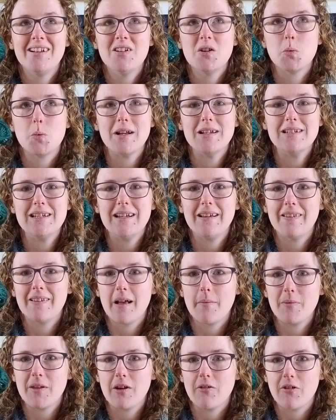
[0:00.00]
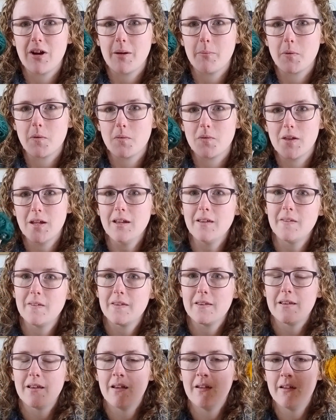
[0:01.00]
20 something grams of
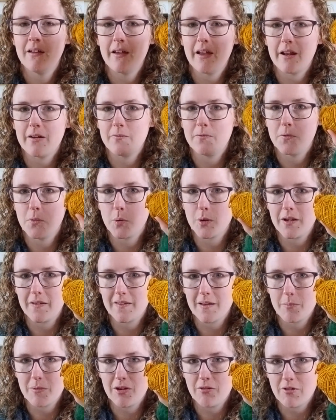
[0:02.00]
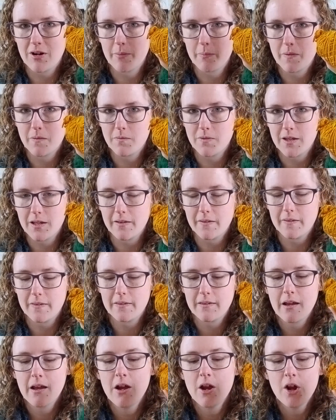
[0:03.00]
this and 40 something grams of
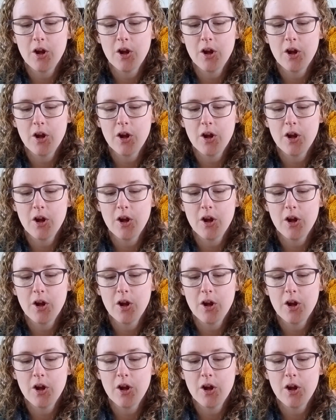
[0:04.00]
this.